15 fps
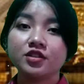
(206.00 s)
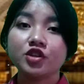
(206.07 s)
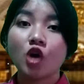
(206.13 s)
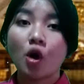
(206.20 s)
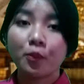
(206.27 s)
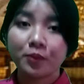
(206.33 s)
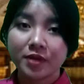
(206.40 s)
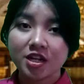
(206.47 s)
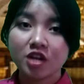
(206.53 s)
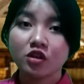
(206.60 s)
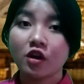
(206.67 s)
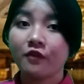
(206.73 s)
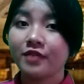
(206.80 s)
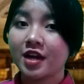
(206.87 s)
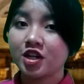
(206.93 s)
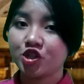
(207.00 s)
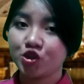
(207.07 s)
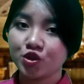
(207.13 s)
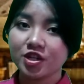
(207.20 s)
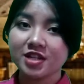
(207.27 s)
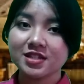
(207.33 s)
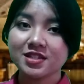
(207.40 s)
the opinion of that
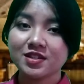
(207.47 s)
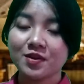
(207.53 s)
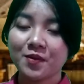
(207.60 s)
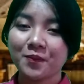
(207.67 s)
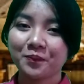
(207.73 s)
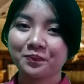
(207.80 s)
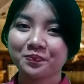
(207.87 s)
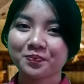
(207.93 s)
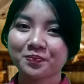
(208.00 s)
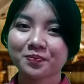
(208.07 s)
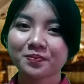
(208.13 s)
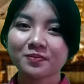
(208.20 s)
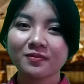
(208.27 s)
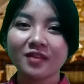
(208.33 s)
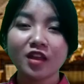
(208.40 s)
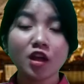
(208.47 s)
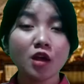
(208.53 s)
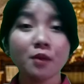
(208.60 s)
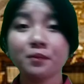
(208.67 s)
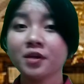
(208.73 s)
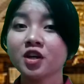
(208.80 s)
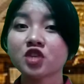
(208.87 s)
students,
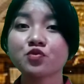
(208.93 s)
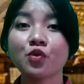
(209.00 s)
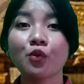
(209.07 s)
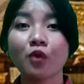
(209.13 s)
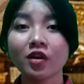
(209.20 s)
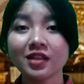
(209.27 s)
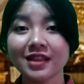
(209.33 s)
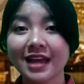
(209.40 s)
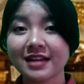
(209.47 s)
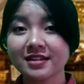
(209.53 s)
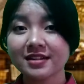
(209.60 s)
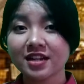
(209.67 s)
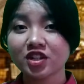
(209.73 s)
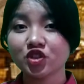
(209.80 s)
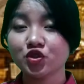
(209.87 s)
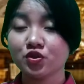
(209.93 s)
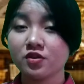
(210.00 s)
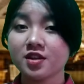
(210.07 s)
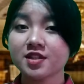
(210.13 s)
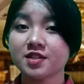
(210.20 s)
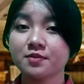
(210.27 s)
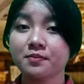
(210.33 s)
because we won't let the
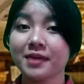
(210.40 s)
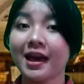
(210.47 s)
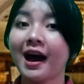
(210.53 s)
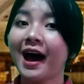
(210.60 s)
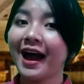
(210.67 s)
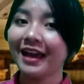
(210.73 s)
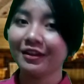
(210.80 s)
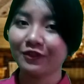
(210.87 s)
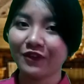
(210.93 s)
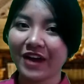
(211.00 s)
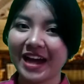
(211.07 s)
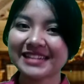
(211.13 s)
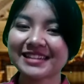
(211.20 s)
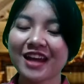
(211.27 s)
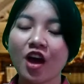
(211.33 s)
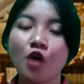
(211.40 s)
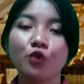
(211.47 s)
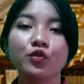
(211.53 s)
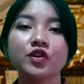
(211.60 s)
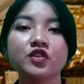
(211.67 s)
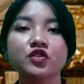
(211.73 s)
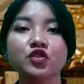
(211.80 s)
students behind, right?
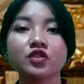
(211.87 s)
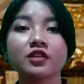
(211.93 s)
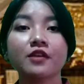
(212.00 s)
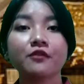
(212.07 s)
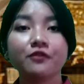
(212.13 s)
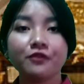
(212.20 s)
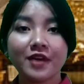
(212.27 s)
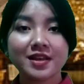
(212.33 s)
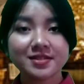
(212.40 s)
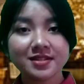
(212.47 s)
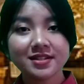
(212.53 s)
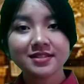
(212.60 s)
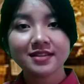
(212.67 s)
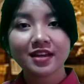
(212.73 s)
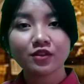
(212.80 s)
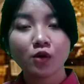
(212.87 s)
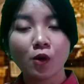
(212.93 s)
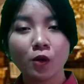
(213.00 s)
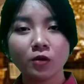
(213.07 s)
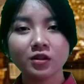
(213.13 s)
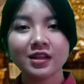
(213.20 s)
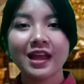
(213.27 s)
We should facilitate
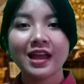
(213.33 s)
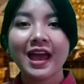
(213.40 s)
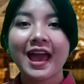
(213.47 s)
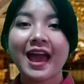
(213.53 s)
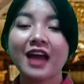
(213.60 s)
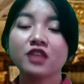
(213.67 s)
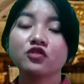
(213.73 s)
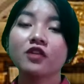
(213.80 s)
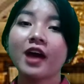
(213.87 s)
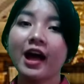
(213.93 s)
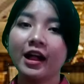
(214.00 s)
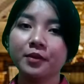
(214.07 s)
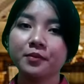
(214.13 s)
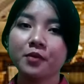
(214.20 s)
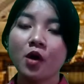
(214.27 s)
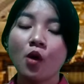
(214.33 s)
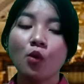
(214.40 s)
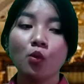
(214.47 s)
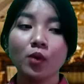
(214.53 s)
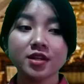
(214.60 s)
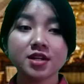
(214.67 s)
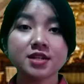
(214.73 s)
all and help
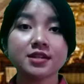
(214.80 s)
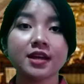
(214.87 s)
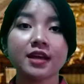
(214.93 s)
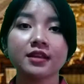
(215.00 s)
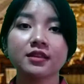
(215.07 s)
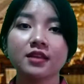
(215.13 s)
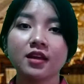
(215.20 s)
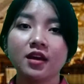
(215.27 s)
whether the